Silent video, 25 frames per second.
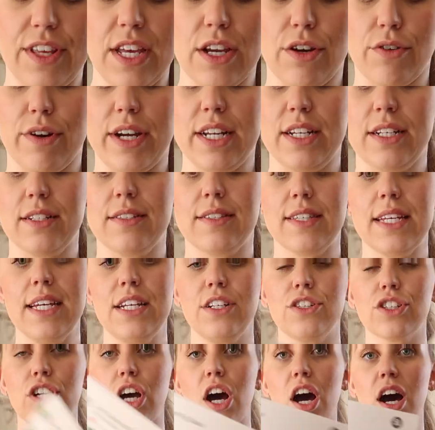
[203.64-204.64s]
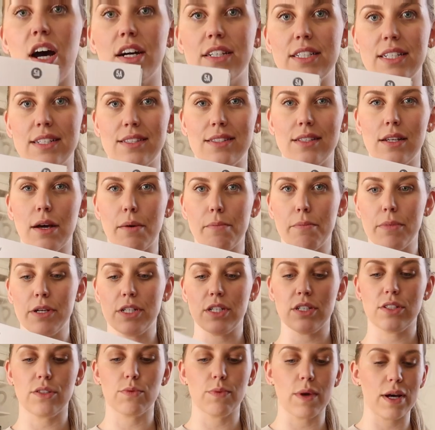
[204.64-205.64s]
the ingredients. Each card is
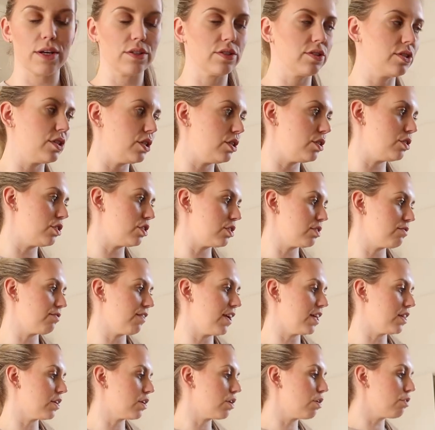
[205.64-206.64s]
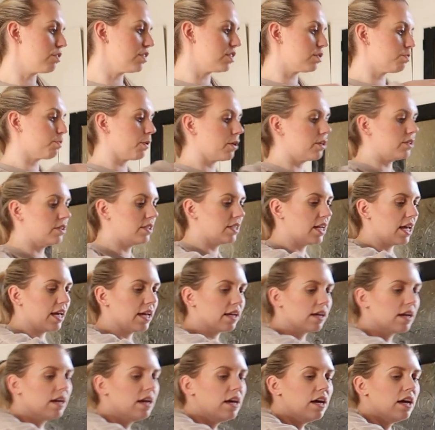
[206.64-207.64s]
numbered as well, so you just find the
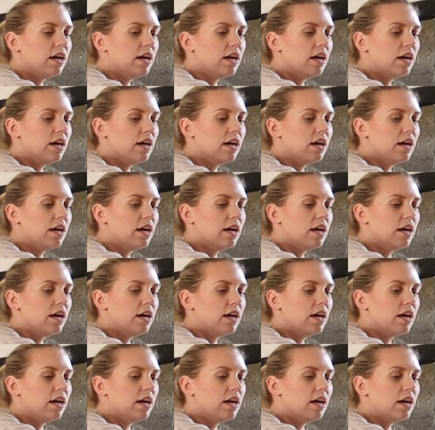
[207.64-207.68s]
corresponding